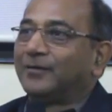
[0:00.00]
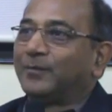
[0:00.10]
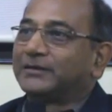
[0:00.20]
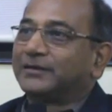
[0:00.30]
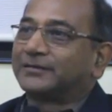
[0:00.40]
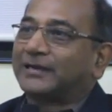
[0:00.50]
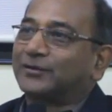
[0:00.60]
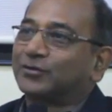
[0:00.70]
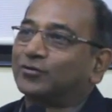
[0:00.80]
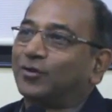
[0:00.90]
but it
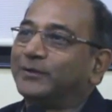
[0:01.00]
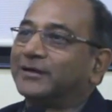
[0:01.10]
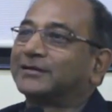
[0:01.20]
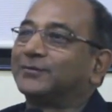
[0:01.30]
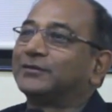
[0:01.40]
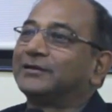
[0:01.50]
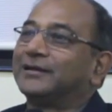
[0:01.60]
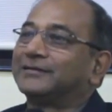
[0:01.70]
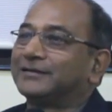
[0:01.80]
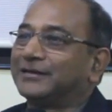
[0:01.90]
starts to dominate
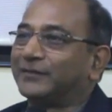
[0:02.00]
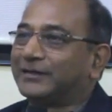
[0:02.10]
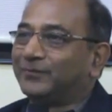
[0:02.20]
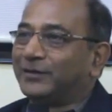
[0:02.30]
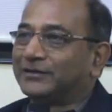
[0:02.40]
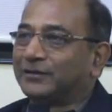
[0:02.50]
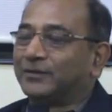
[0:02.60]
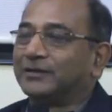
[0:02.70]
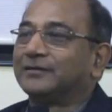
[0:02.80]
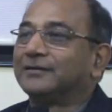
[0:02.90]
something else in a very major
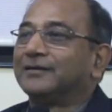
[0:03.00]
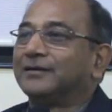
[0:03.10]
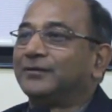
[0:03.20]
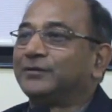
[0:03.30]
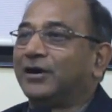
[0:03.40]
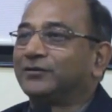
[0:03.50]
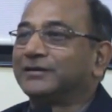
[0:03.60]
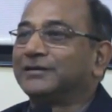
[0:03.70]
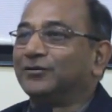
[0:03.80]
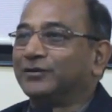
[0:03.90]
way
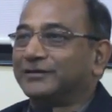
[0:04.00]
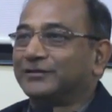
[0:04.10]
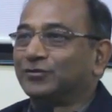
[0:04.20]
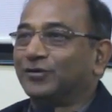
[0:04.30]
without any notice.